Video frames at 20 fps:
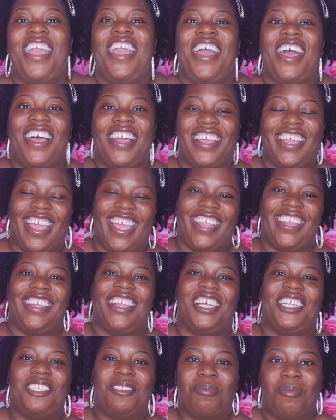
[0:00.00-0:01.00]
Again,
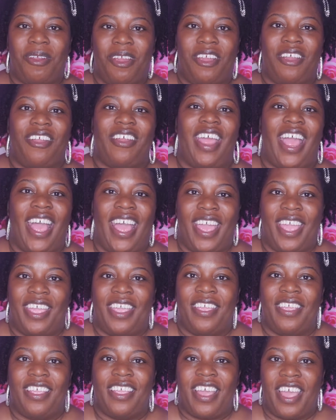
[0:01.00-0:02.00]
that's where
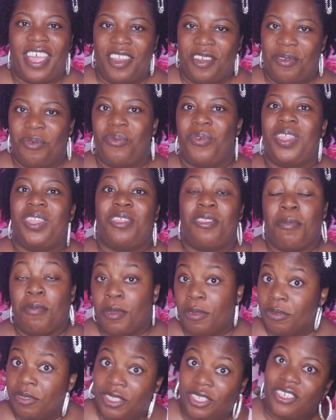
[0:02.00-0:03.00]
I kind of went the
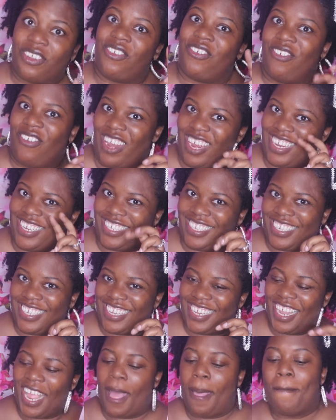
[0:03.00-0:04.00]
most
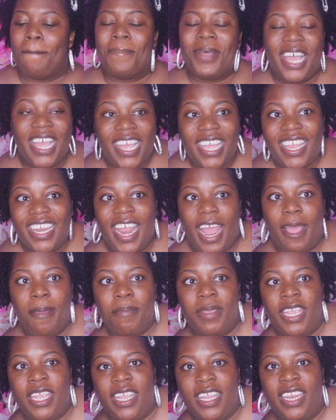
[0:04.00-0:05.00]
crazy, but I
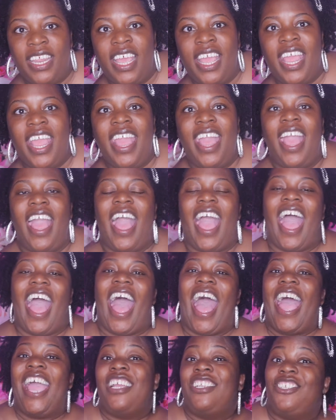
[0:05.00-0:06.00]
mean,
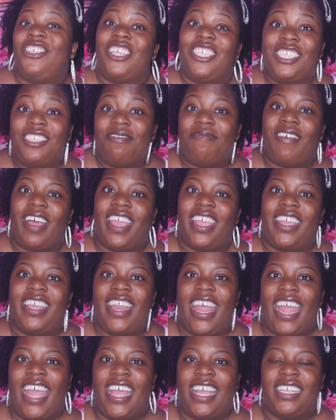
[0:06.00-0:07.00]
I justify it
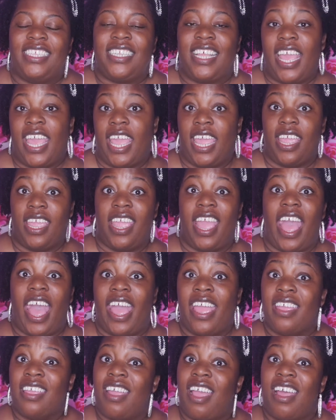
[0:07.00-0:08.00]
as, hey,
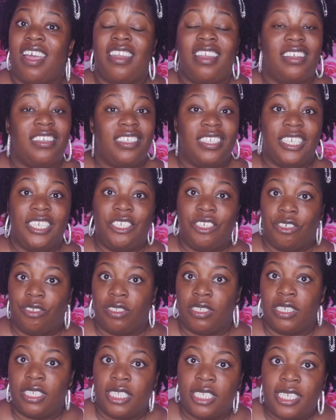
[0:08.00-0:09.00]
I got a
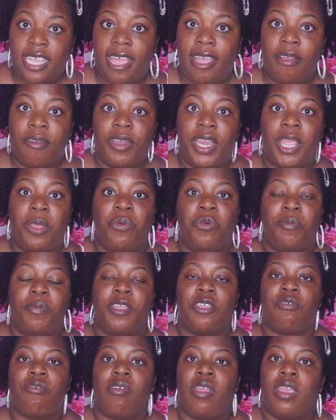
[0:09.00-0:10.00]
teacher's discount. It would be
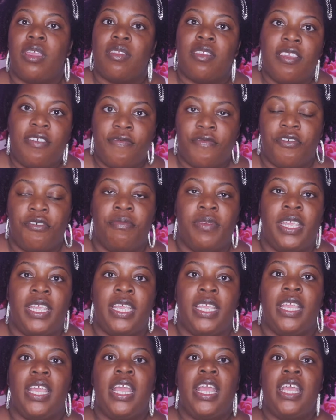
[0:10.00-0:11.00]
crazy for
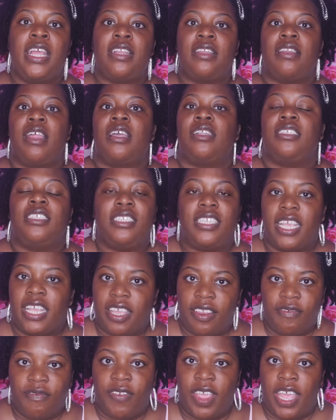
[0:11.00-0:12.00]
me not to take
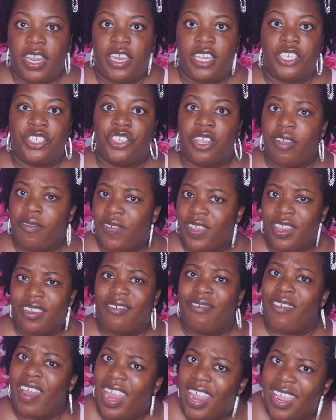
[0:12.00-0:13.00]
advantage of
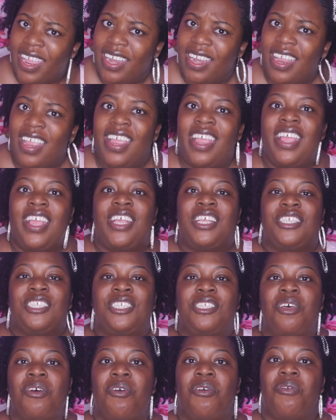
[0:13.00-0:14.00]
it, right?
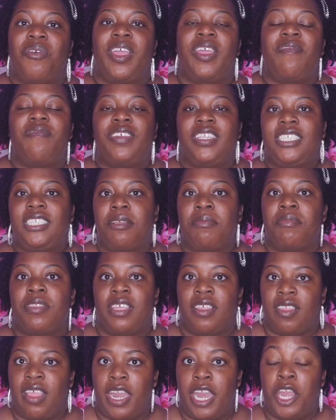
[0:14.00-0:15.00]
So if it's
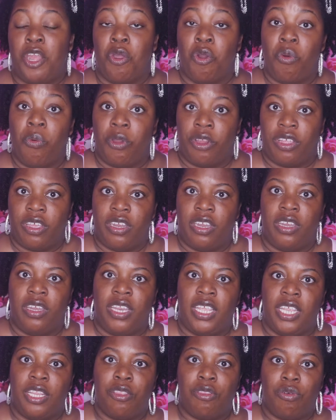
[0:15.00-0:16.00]
something that I know we're gonna
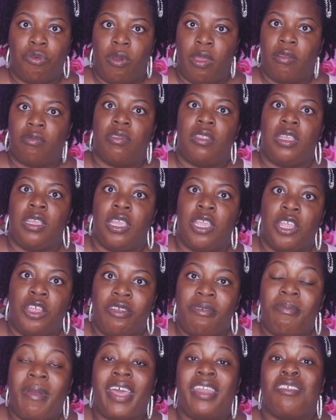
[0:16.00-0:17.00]
need throughout the
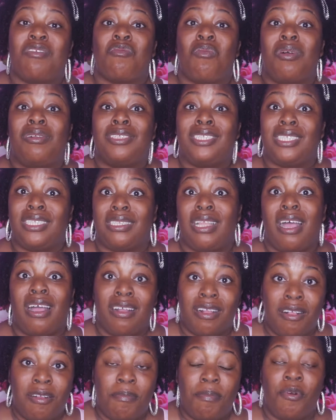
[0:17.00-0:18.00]
year, might as well
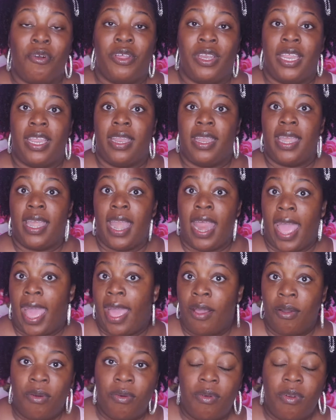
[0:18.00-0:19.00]
stock up on it
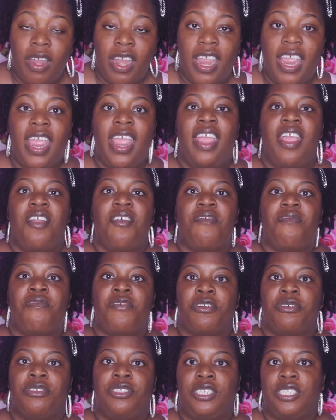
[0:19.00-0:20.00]
now
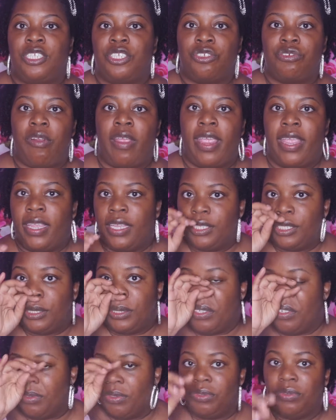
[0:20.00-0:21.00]
versus trying
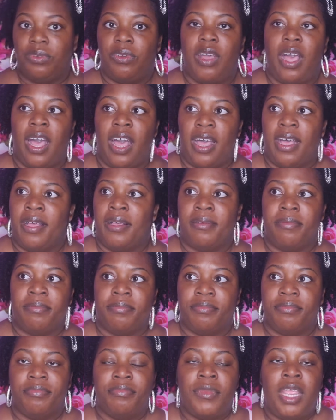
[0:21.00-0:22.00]
to
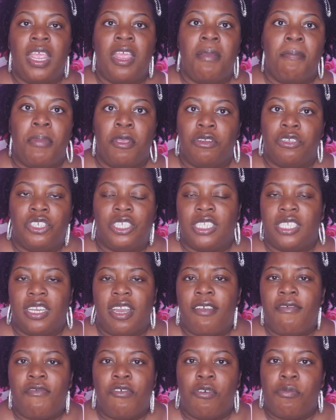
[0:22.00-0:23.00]
purchase it
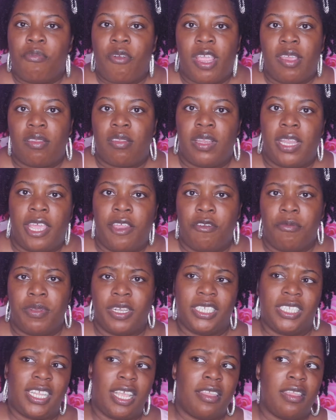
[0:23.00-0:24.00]
at full price later,
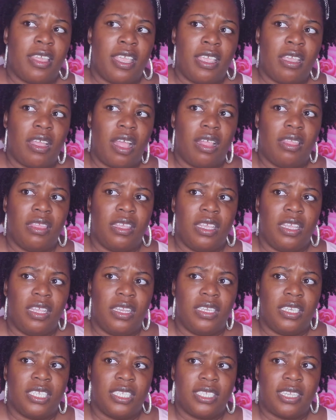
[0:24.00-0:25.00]
because I think
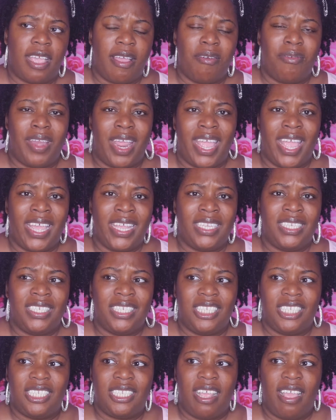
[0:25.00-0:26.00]
the discount
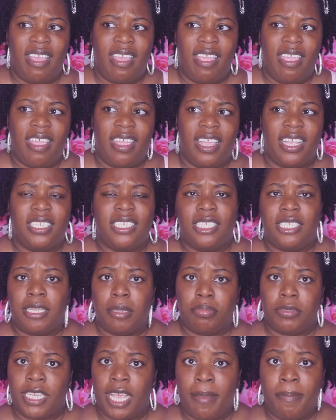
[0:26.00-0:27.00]
ends in
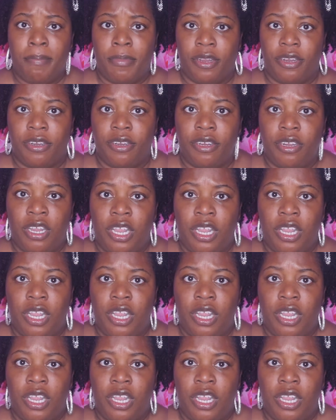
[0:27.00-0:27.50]
September.